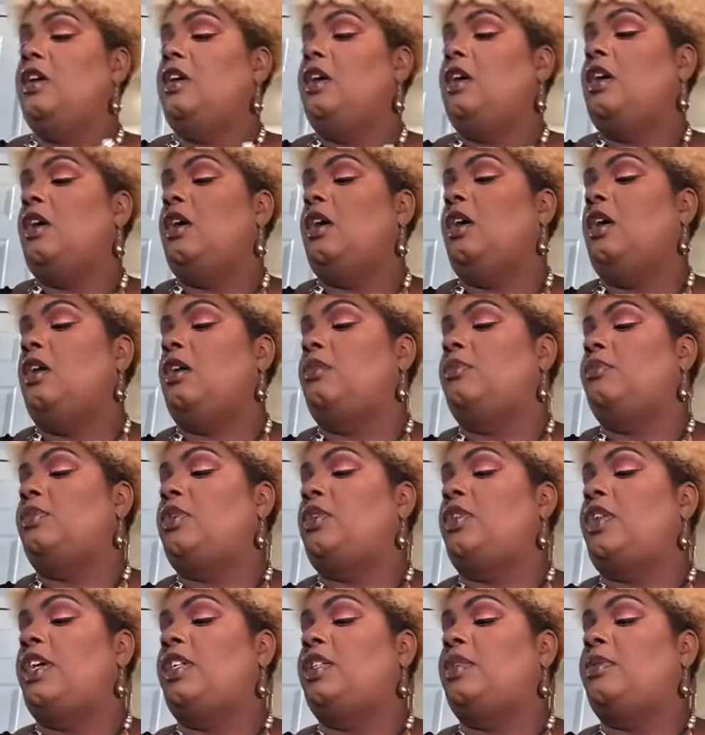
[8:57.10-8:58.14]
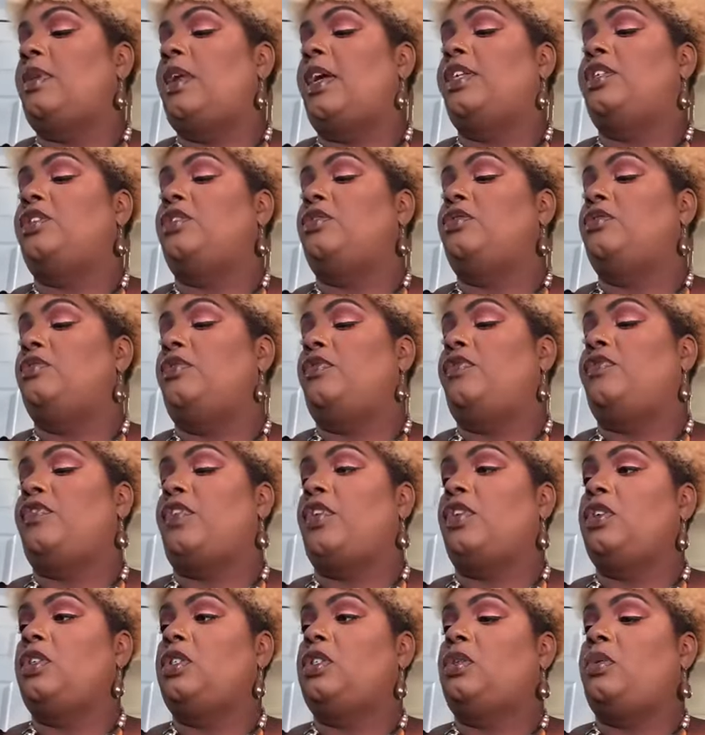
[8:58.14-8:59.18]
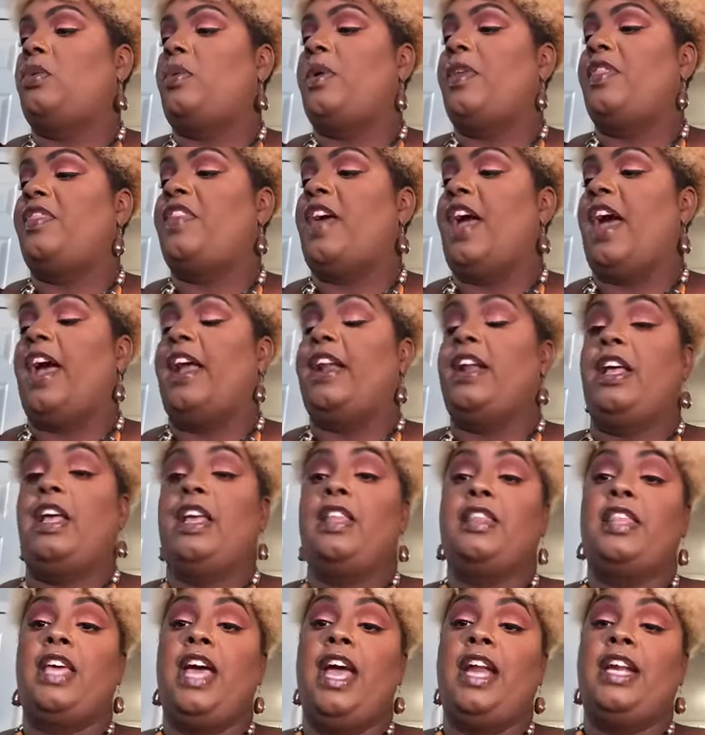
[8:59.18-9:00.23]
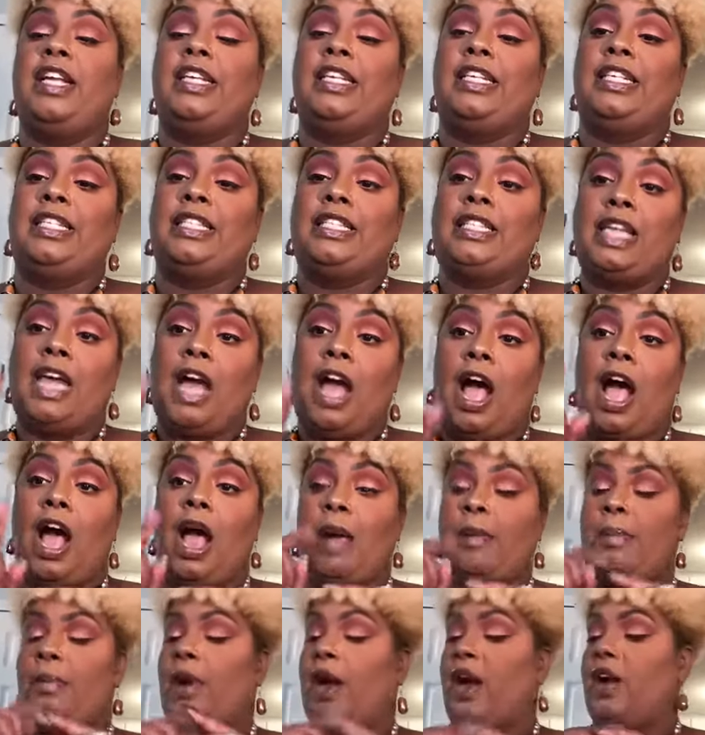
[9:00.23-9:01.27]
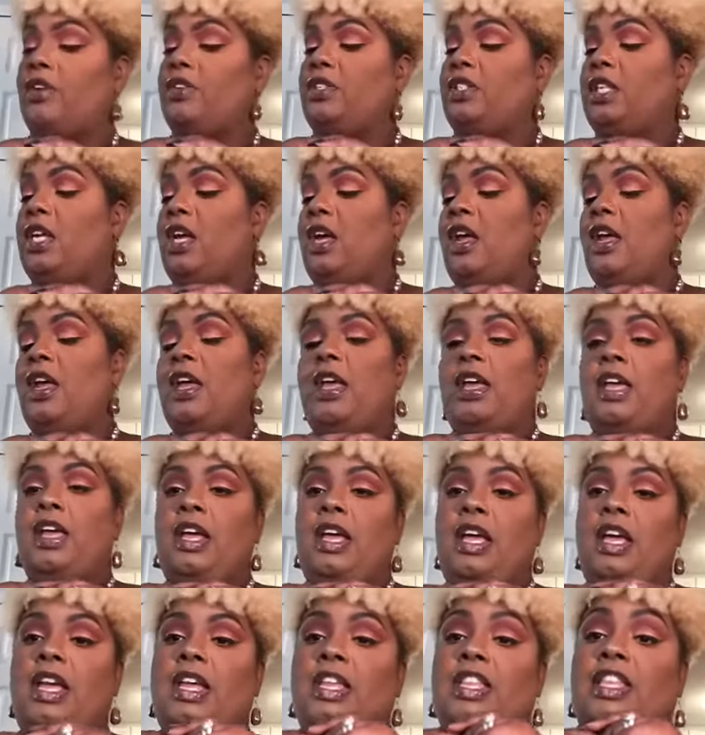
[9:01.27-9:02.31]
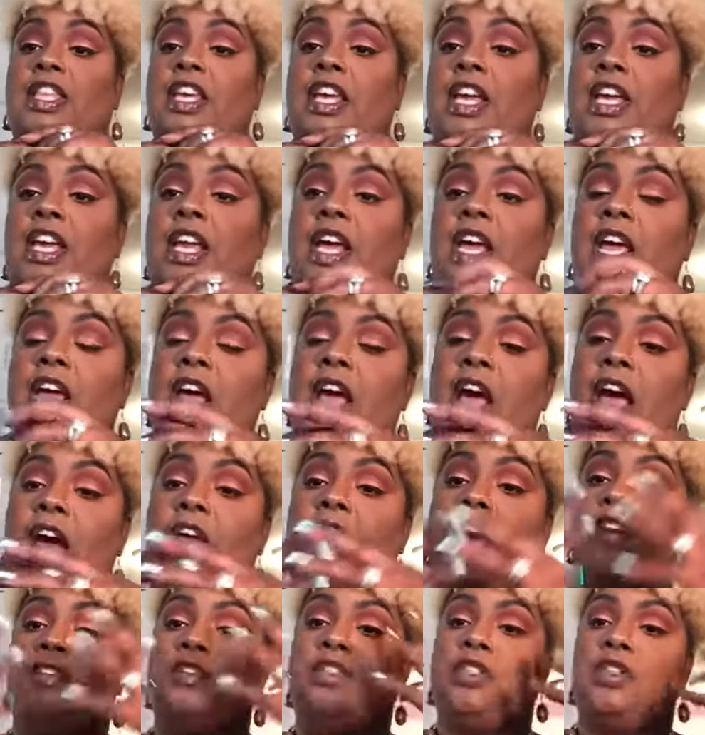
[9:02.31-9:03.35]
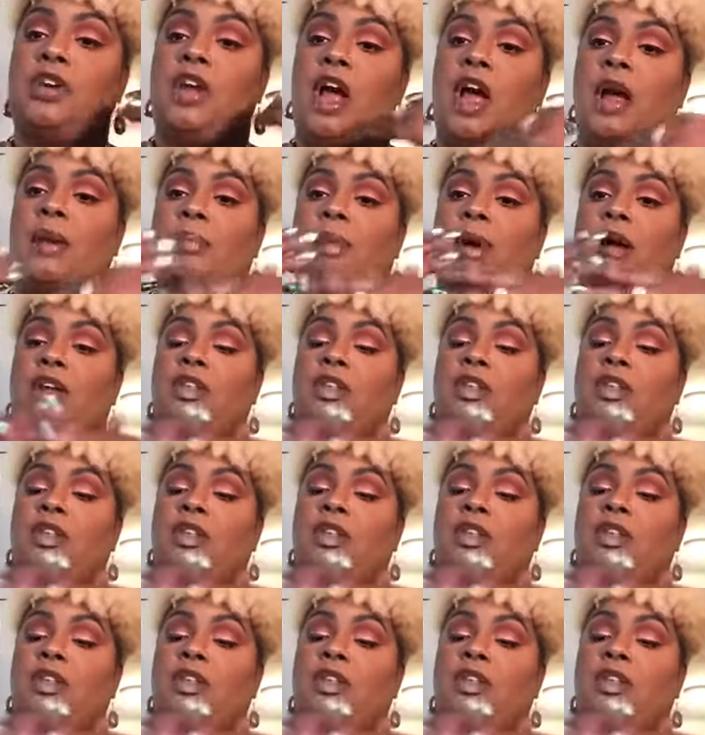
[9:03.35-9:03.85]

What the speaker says: So that's what I do first with that. And that is eyebrows. Then after eyebrows,